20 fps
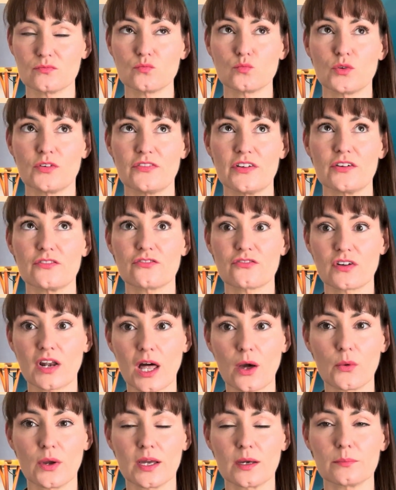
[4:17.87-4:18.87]
with it
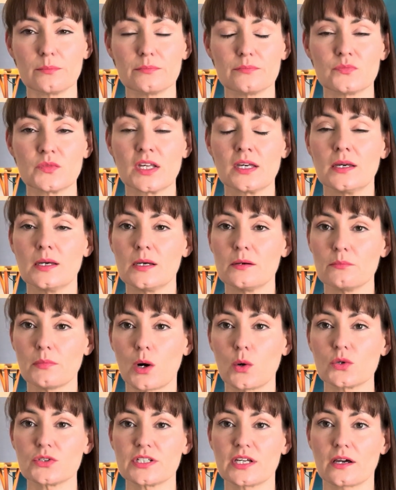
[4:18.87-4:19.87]
flowing and
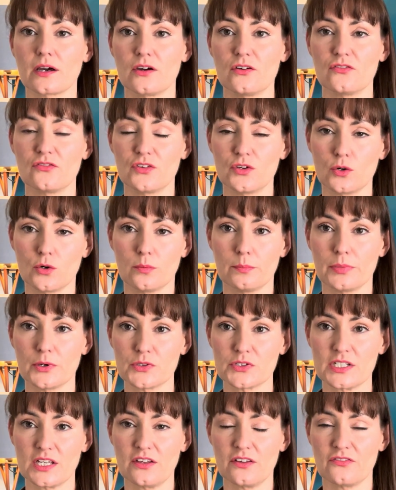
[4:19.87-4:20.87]
moulding over your
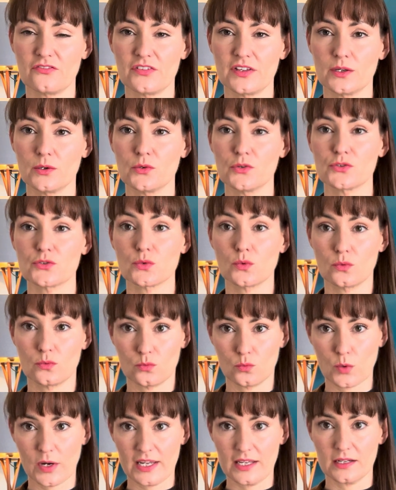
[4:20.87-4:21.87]
body, feels
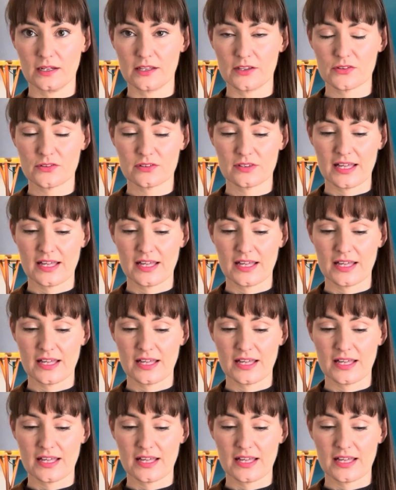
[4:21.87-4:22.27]
weightless.